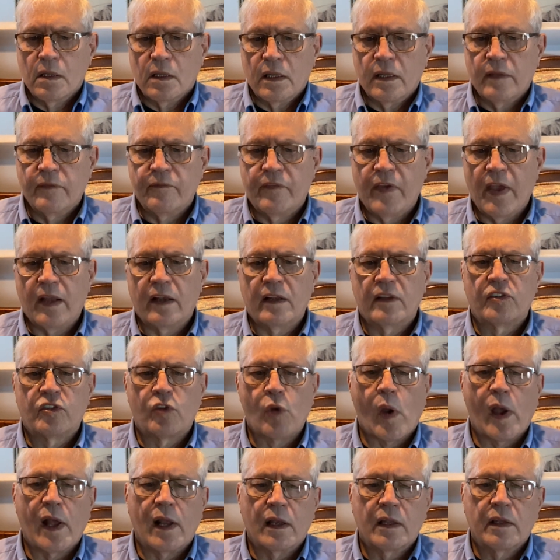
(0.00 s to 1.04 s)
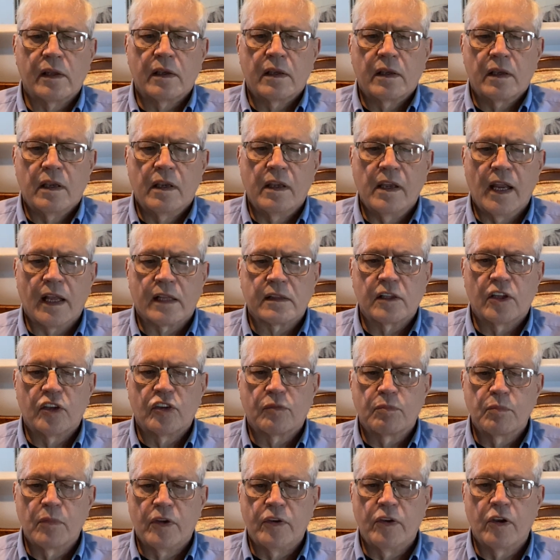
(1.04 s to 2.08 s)
In Venezuela,
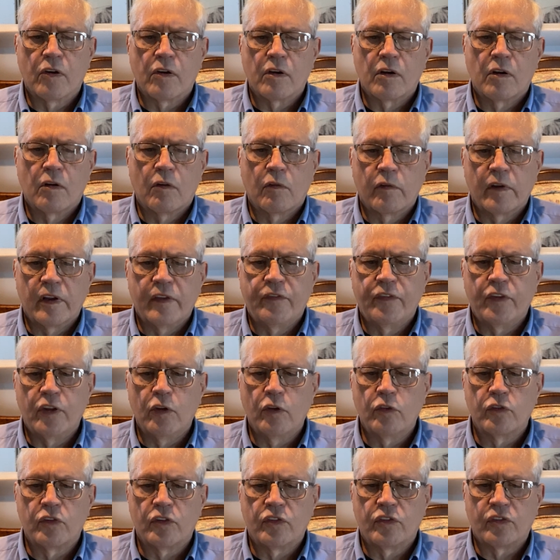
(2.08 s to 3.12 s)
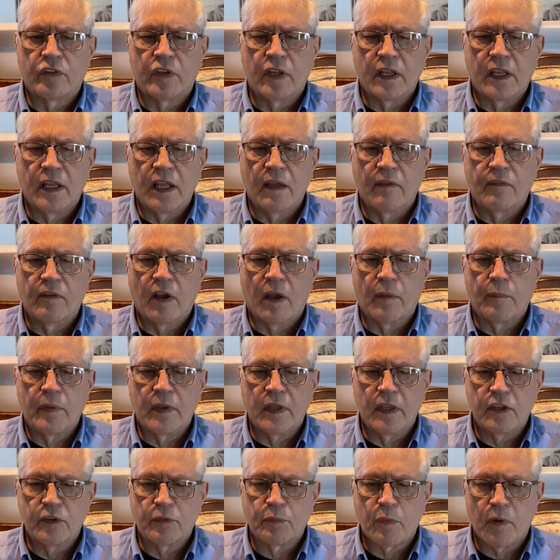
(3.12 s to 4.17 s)
Nicolas Maduro refuses to give up
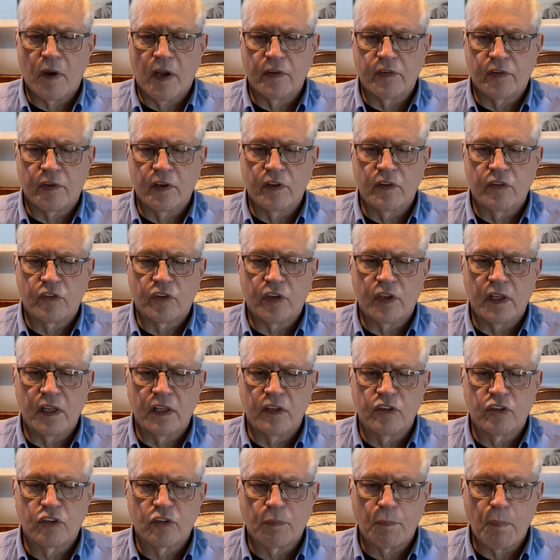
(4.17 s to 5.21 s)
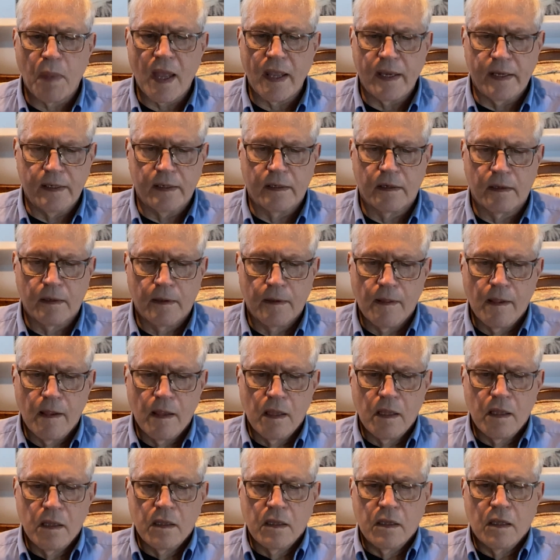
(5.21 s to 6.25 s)
his presidency in spite
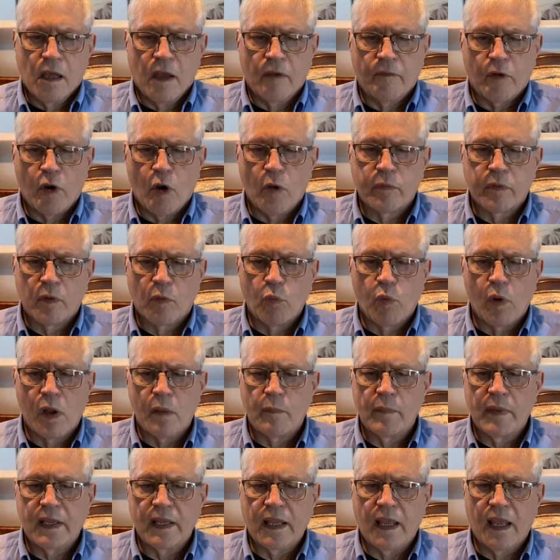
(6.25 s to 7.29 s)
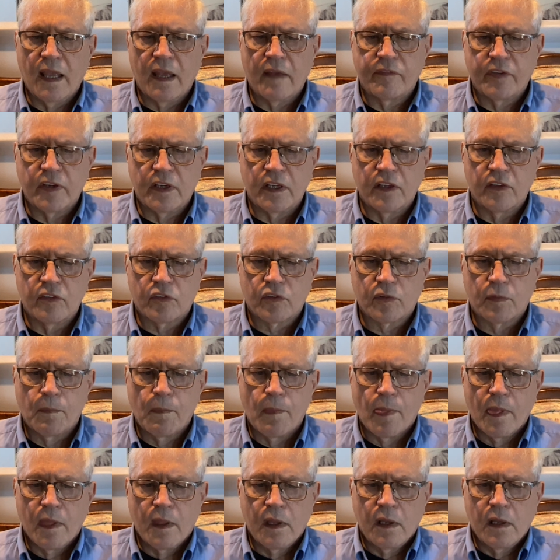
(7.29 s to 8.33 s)
of overwhelming evidence
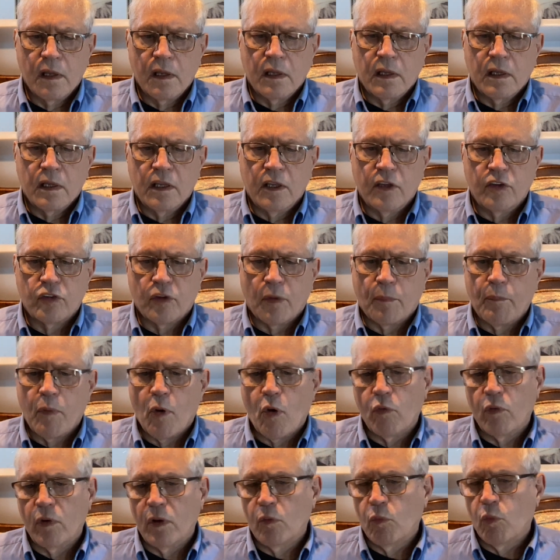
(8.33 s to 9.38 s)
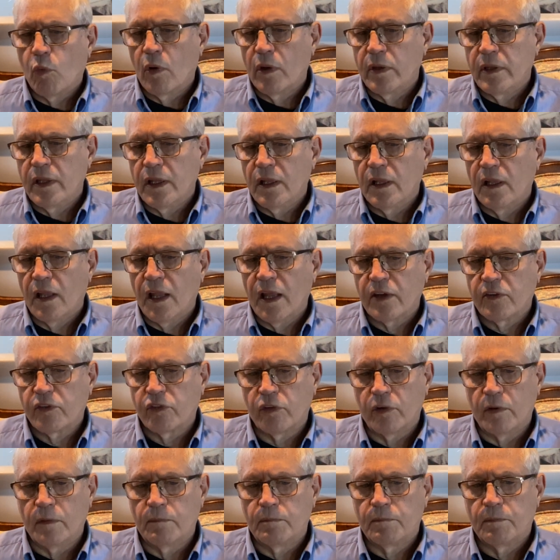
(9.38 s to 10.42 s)
his opponent won the
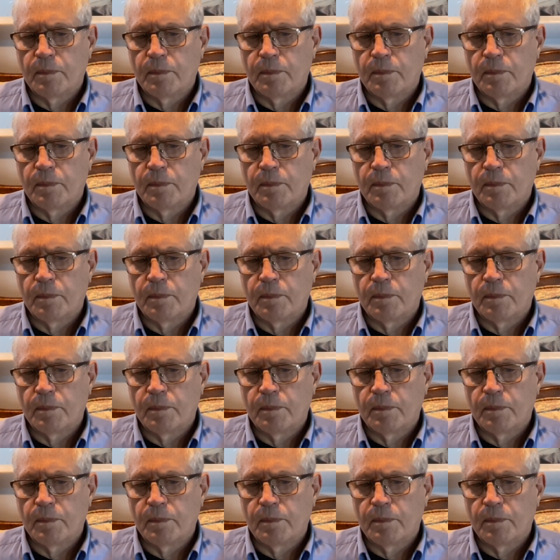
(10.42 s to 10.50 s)
election.